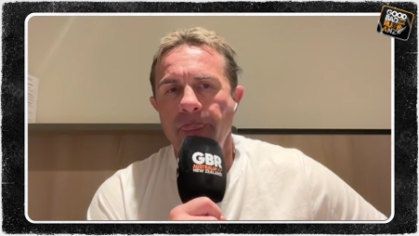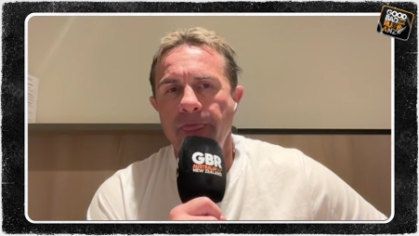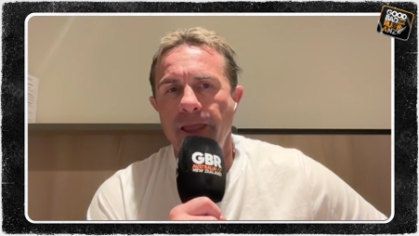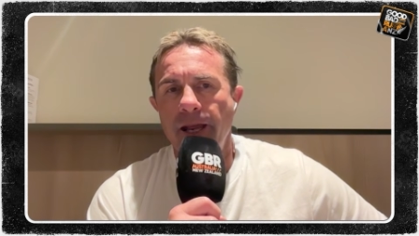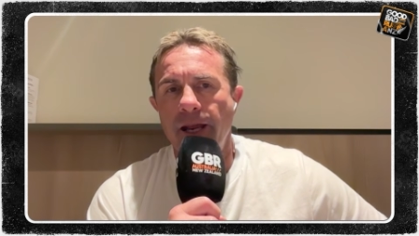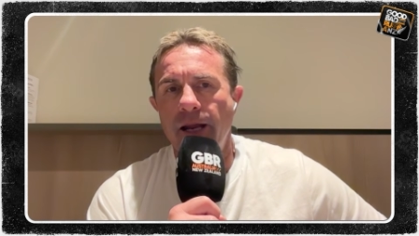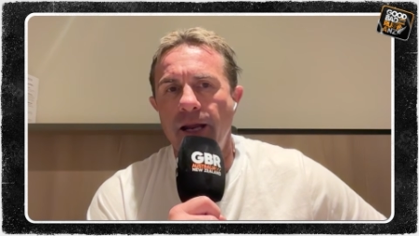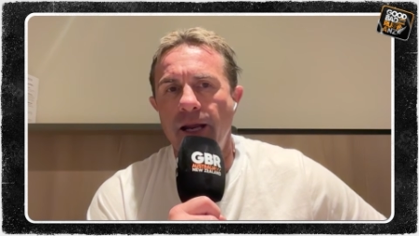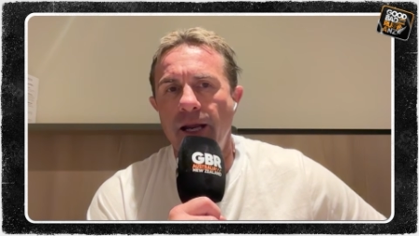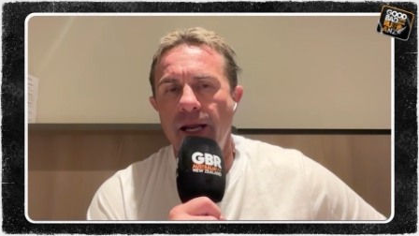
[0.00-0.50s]

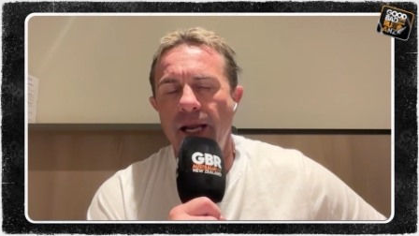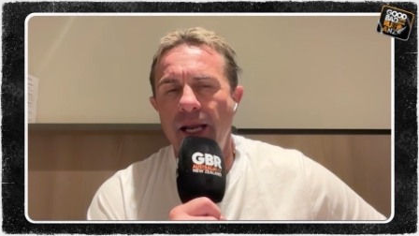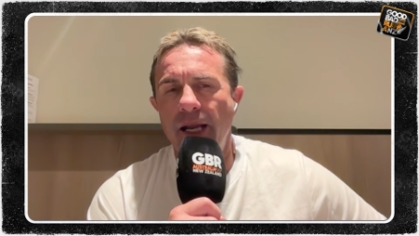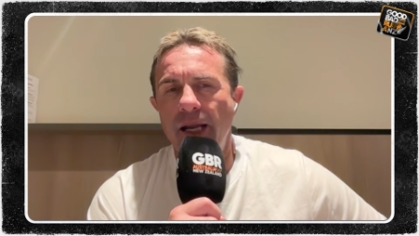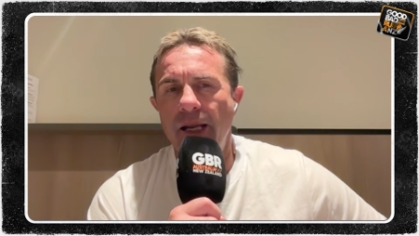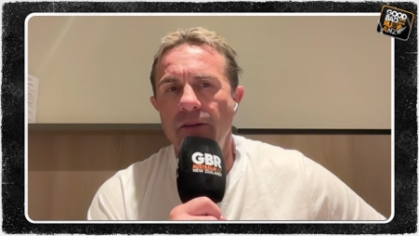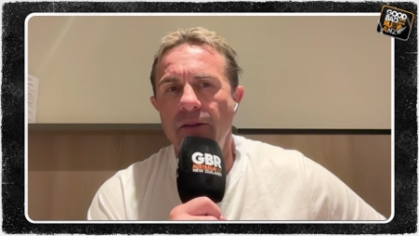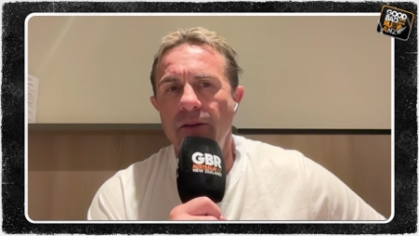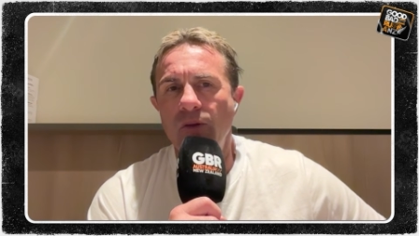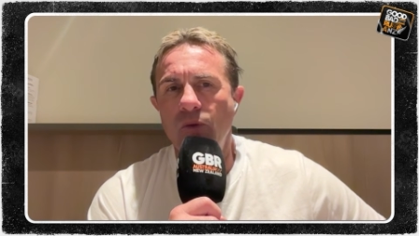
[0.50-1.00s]

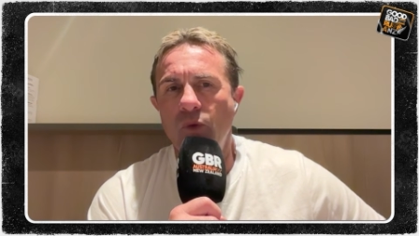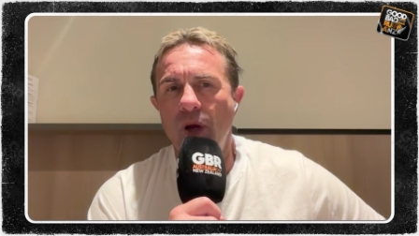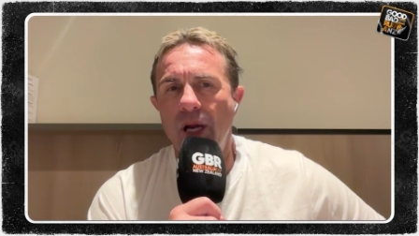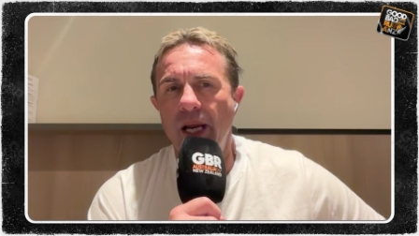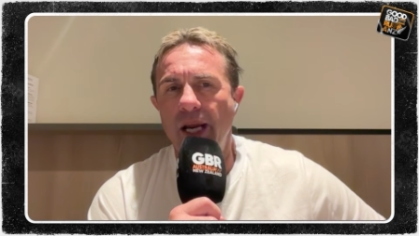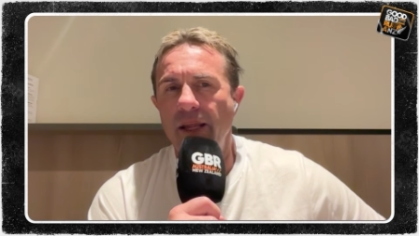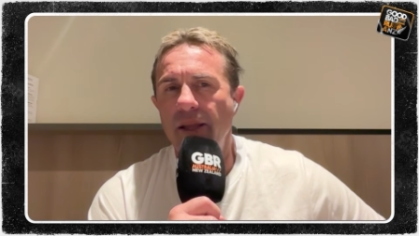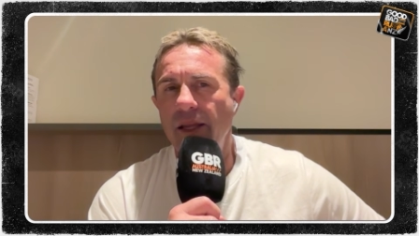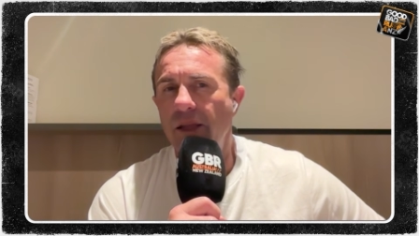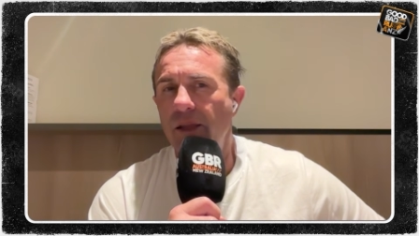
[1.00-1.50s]
and the
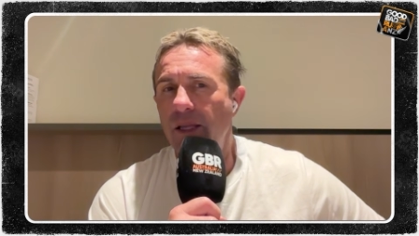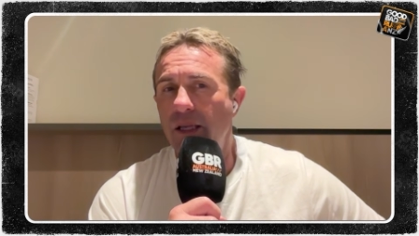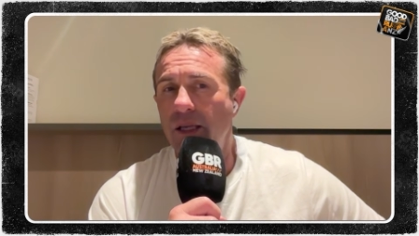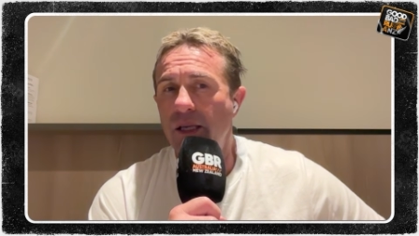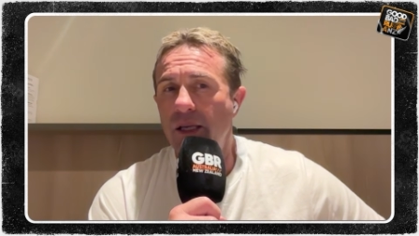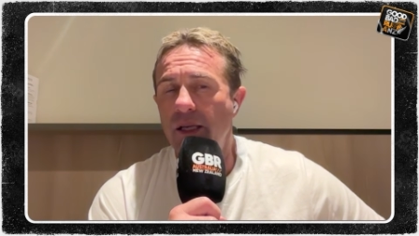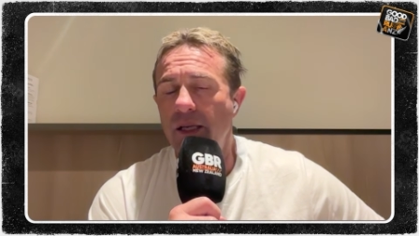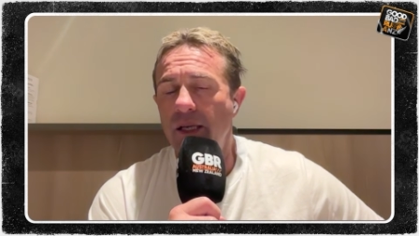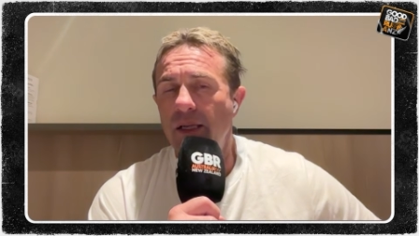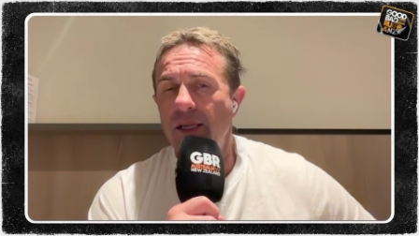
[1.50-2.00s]
way that
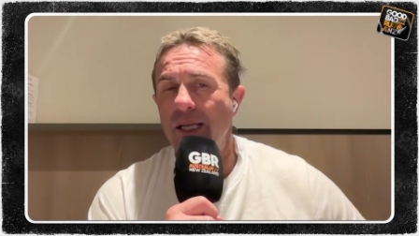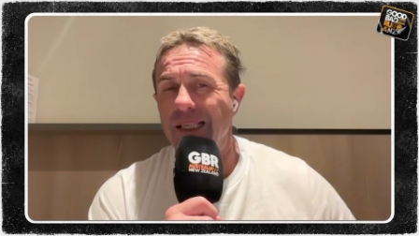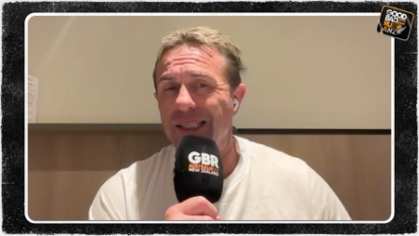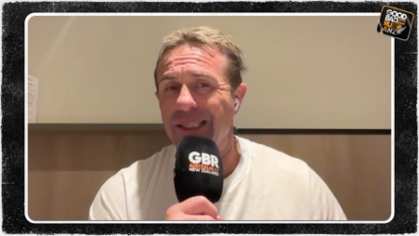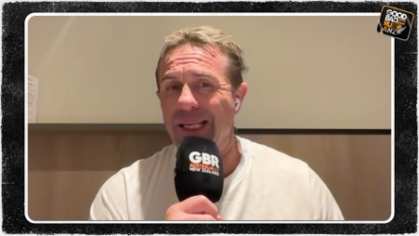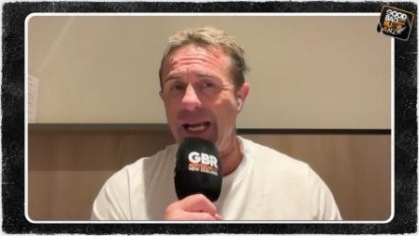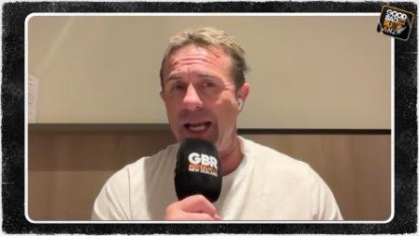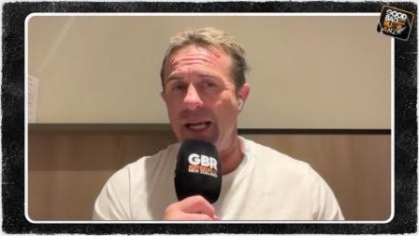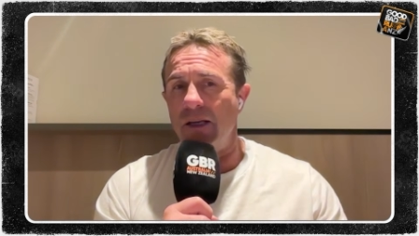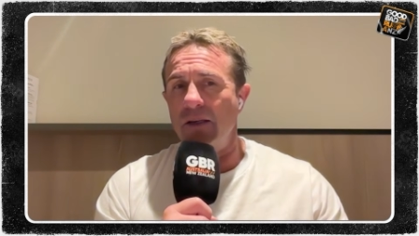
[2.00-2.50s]
the
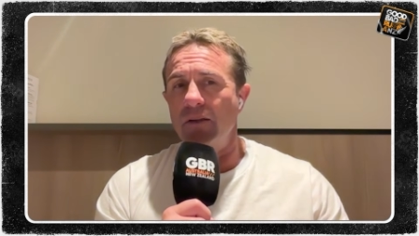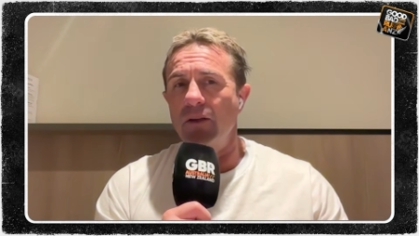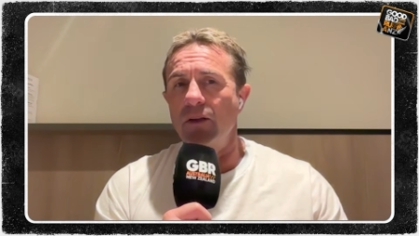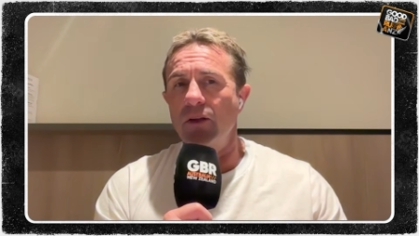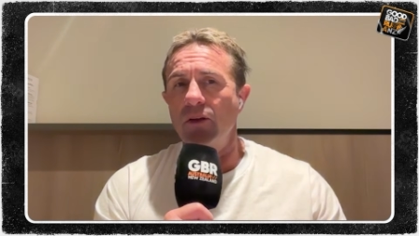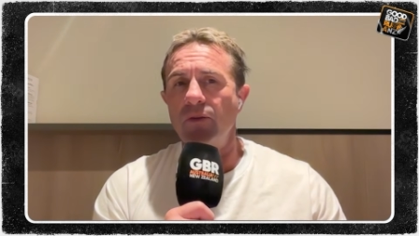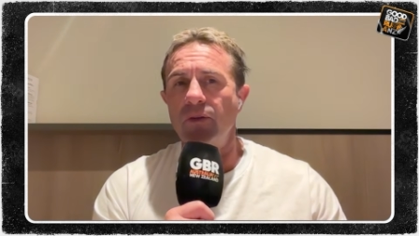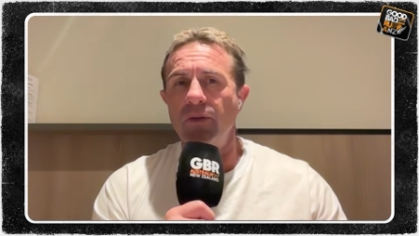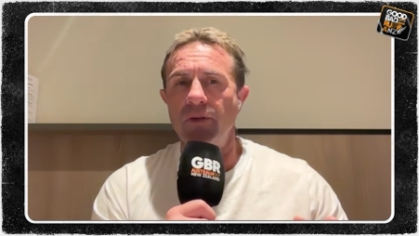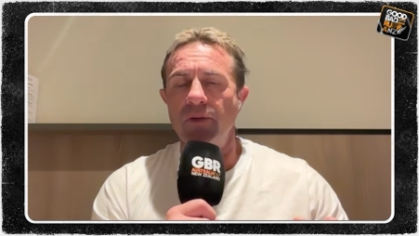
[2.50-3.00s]
attack
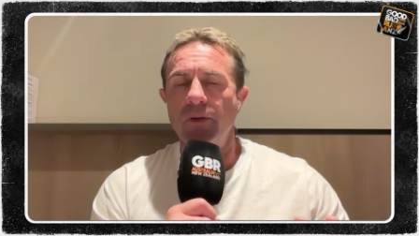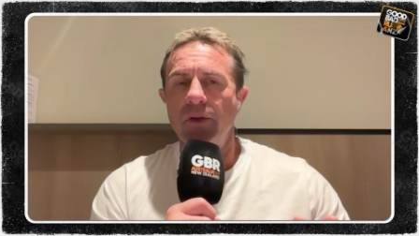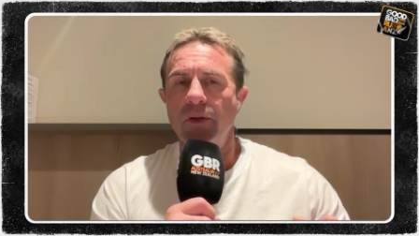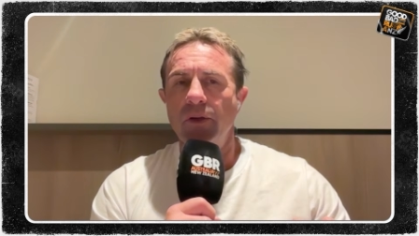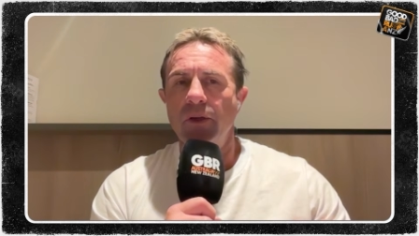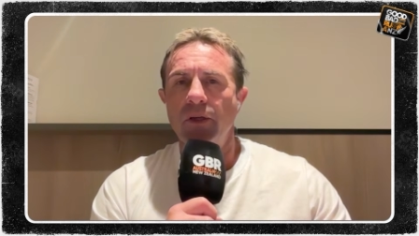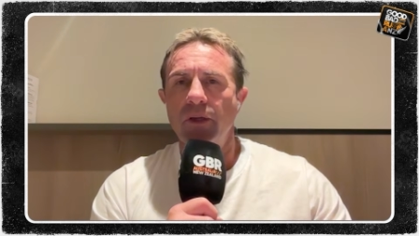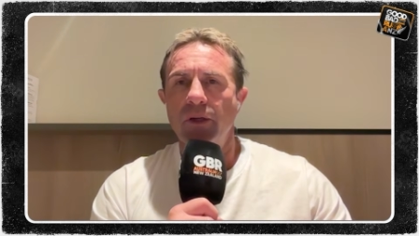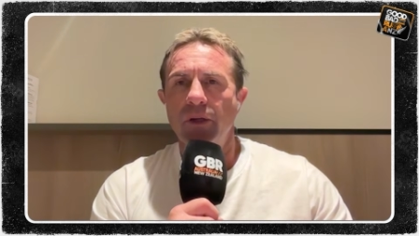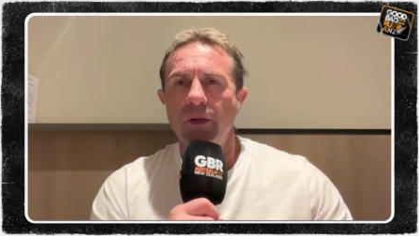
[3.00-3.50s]
looked
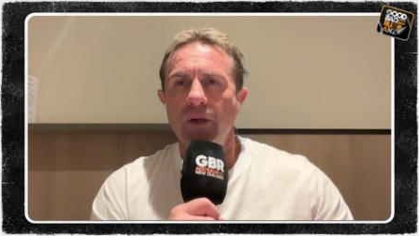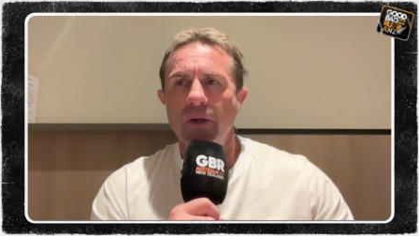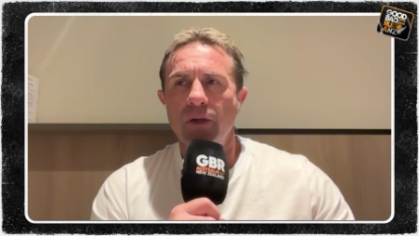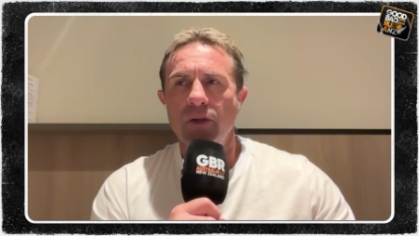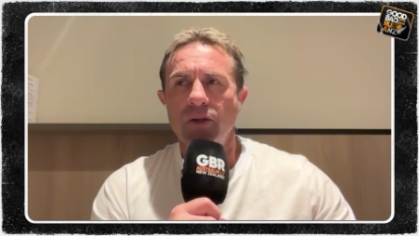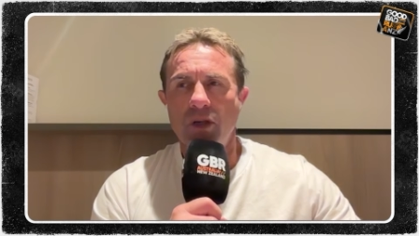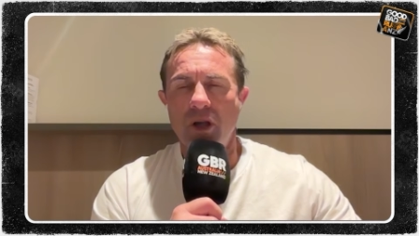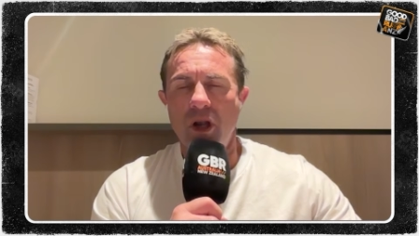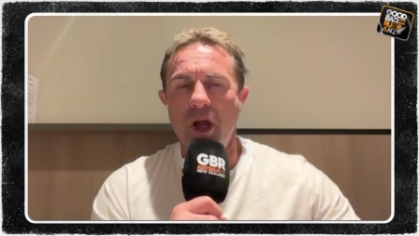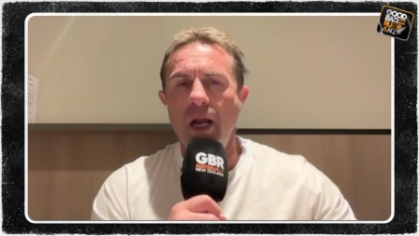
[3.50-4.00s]

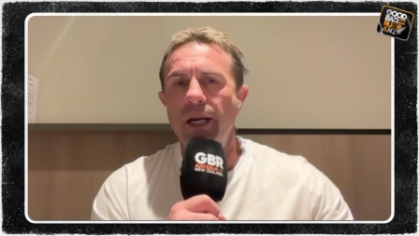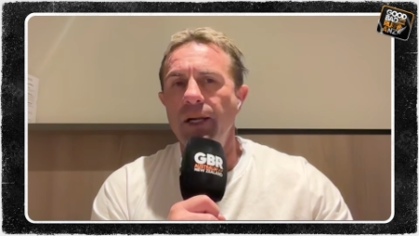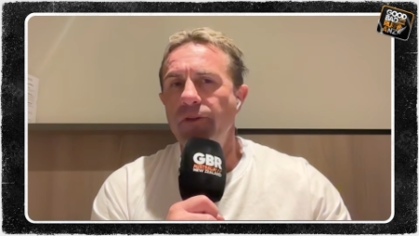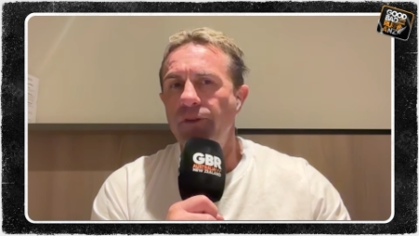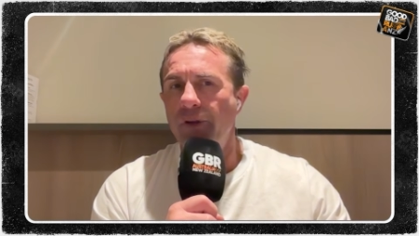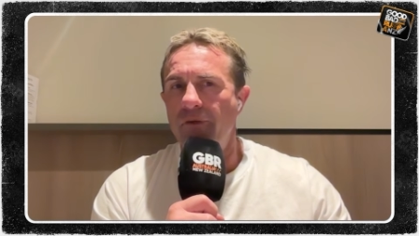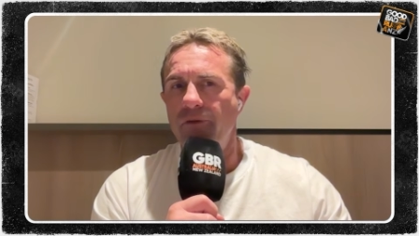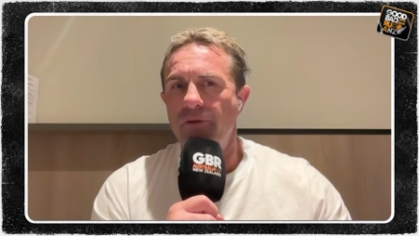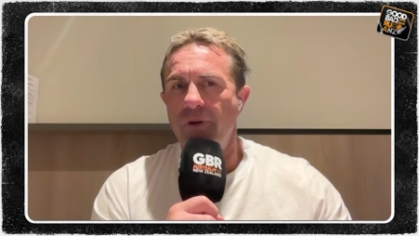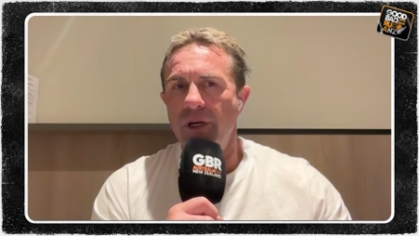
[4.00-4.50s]
slightly
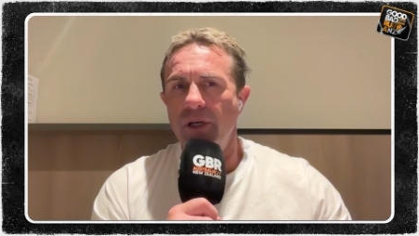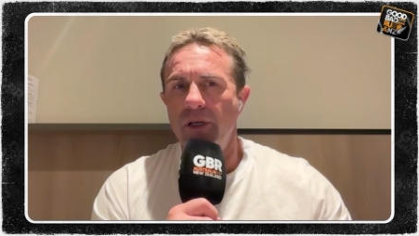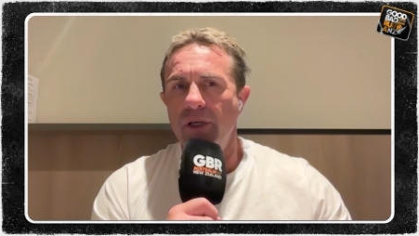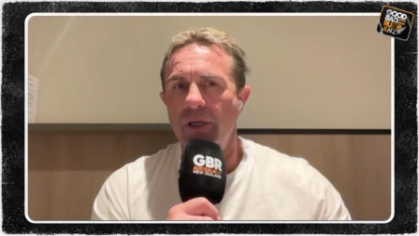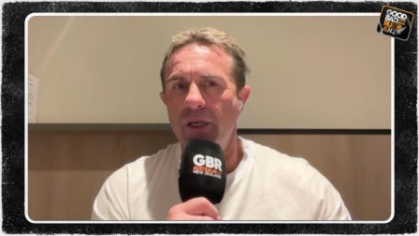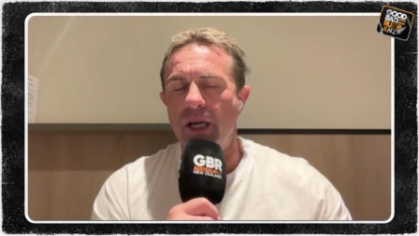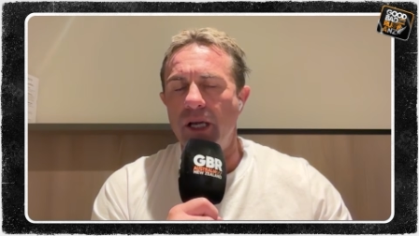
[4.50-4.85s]
different,